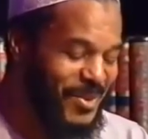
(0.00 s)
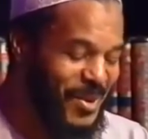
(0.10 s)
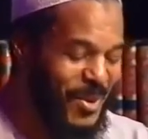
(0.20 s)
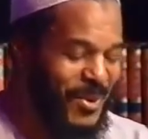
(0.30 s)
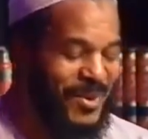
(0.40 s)

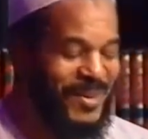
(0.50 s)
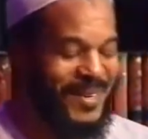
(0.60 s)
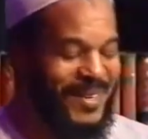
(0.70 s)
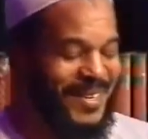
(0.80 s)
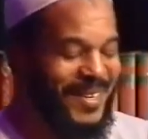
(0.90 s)
So,
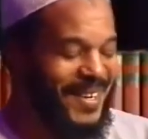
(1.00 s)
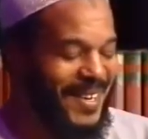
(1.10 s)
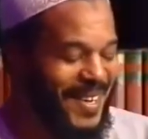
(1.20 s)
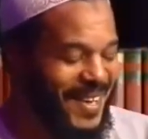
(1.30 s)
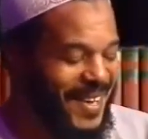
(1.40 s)

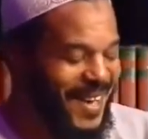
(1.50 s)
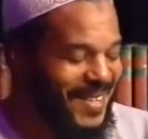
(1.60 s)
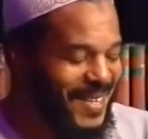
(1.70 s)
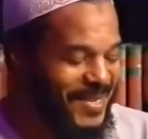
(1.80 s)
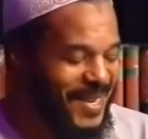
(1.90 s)

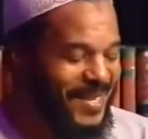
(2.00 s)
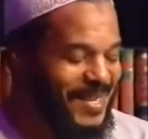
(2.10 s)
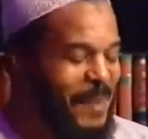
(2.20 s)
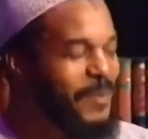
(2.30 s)
as I said,